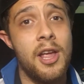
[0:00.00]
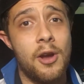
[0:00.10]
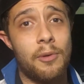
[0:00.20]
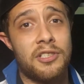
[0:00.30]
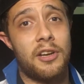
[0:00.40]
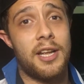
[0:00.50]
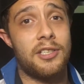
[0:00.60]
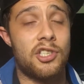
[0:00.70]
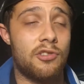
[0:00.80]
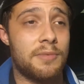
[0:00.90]
which I then
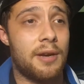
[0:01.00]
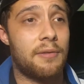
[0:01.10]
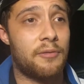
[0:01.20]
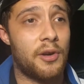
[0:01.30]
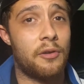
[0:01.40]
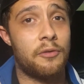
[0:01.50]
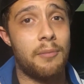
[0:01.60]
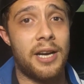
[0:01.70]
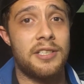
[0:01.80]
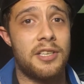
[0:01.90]
stripped everything off,
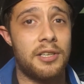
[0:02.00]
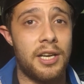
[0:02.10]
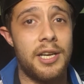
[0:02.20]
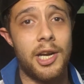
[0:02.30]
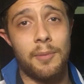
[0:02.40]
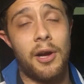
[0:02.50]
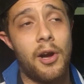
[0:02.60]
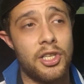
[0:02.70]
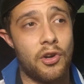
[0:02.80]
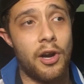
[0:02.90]
managed to clean up the hard
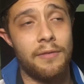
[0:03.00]
drive,